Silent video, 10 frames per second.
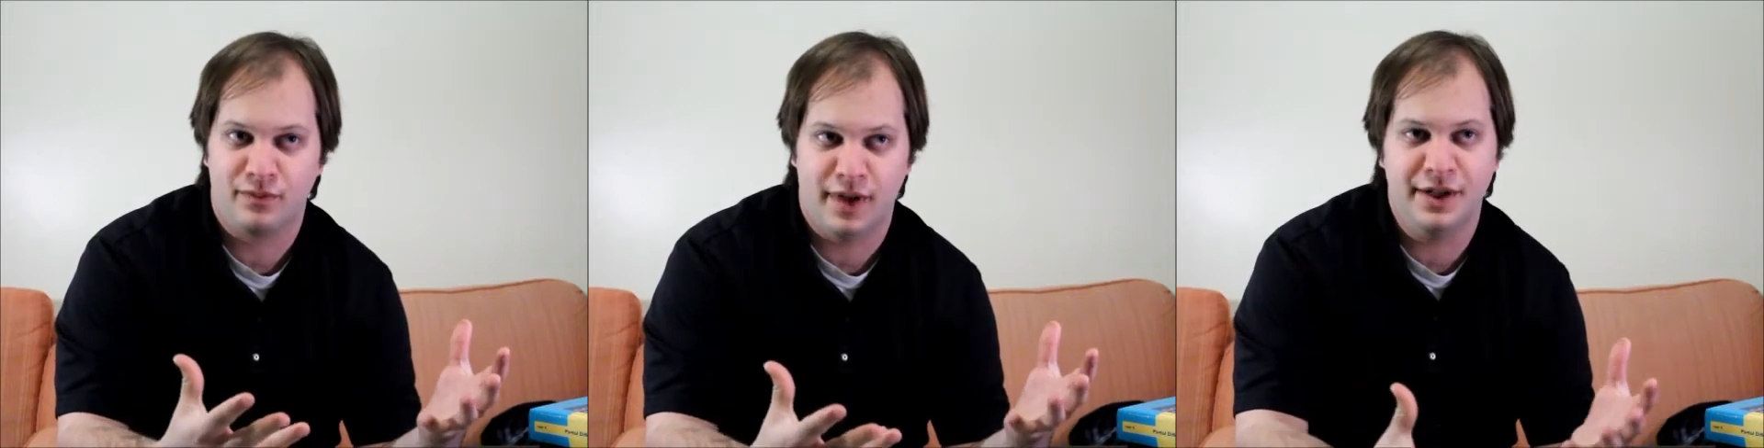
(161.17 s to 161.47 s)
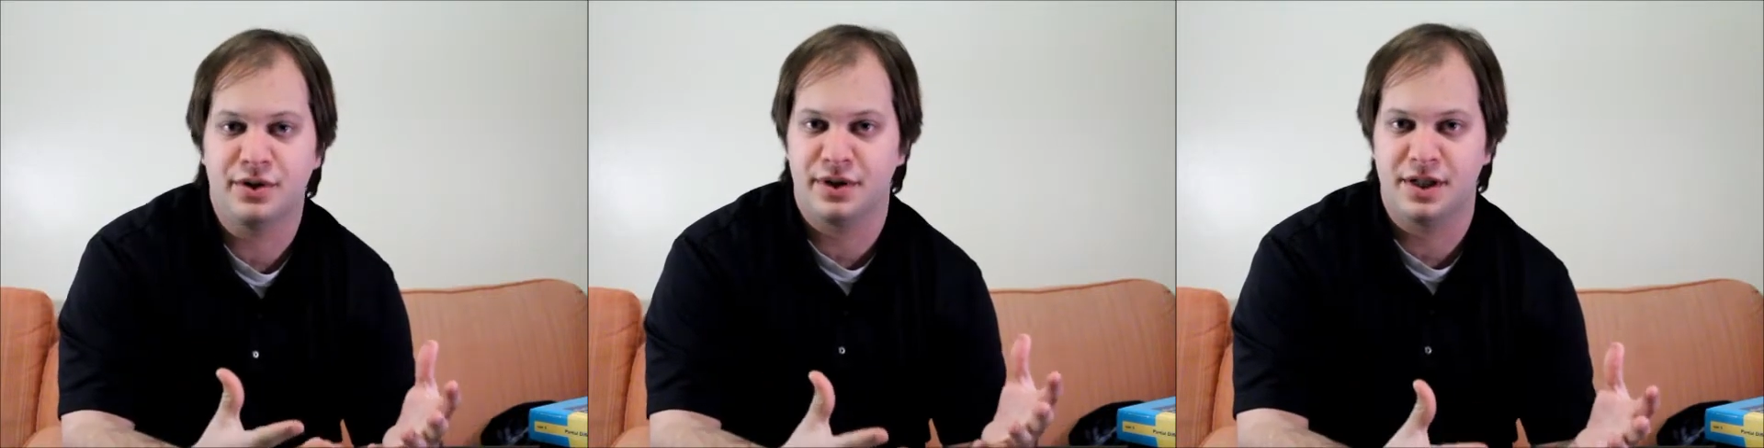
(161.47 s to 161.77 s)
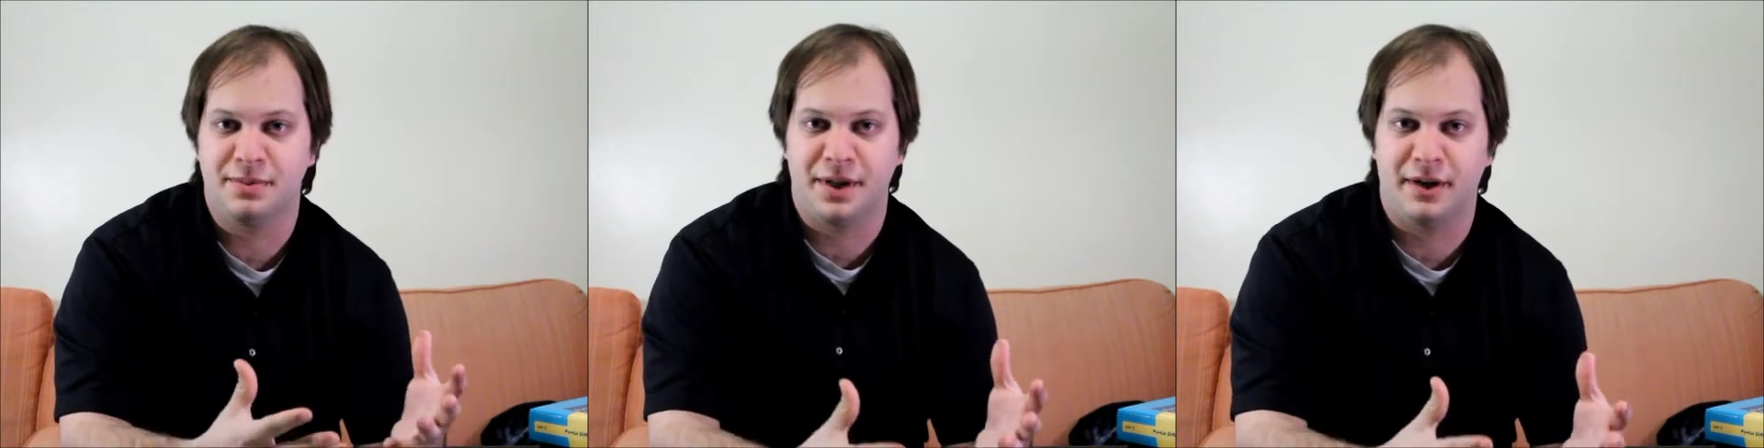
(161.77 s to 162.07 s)

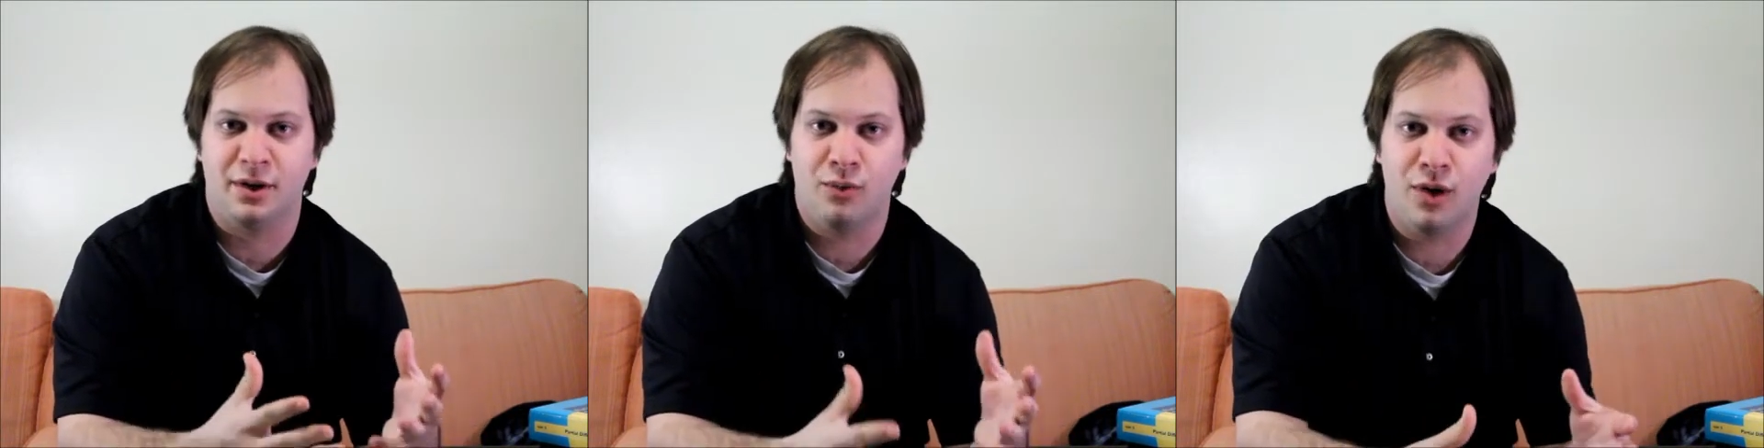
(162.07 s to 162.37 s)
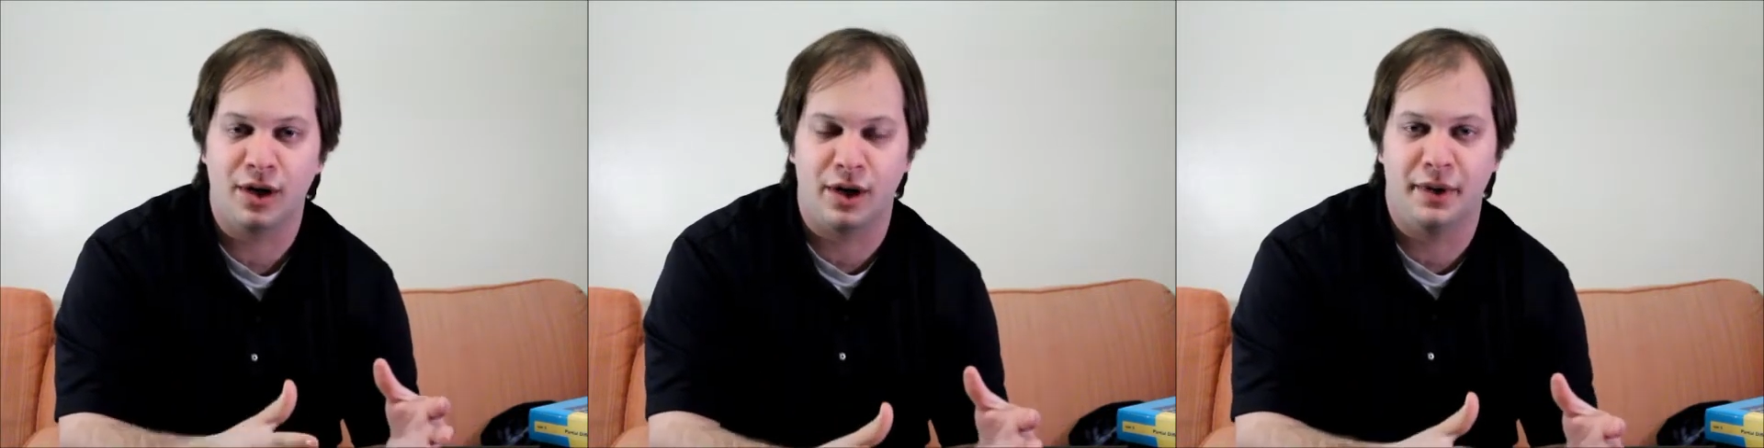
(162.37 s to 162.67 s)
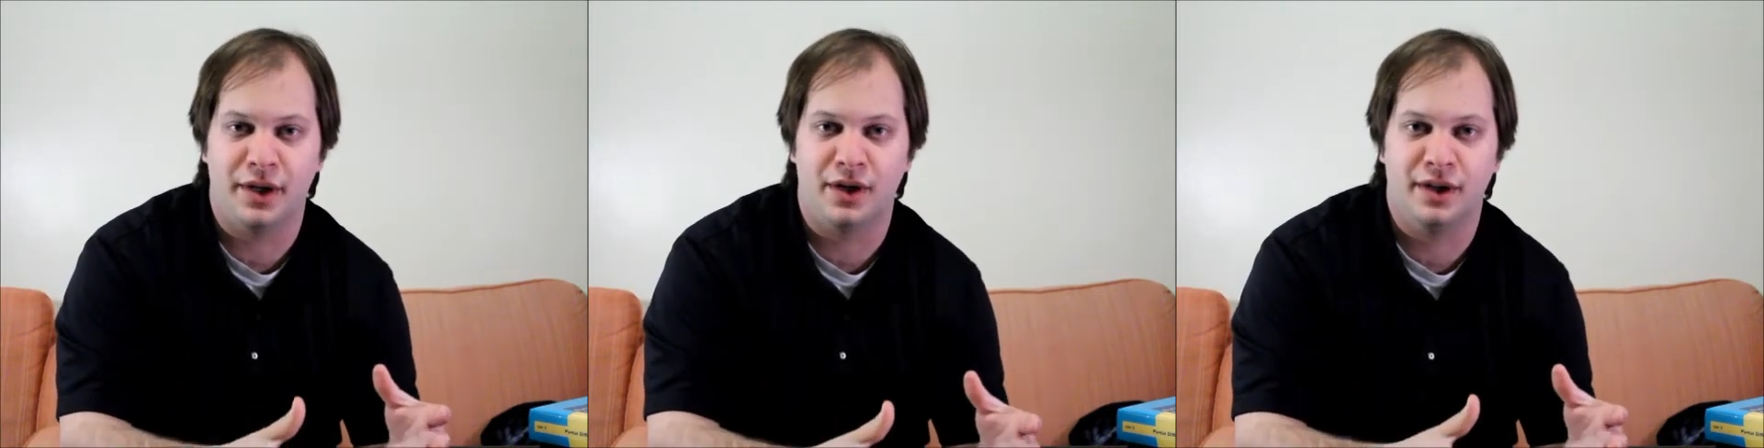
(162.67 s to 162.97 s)
interdisciplinary work
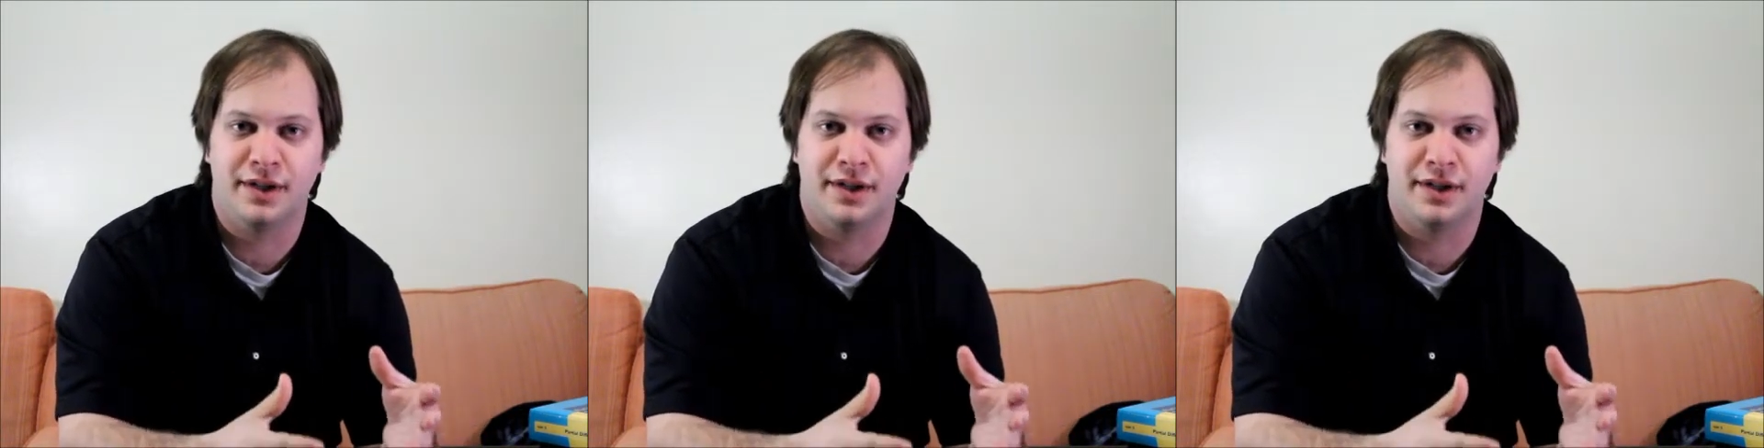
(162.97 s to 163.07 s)
going on,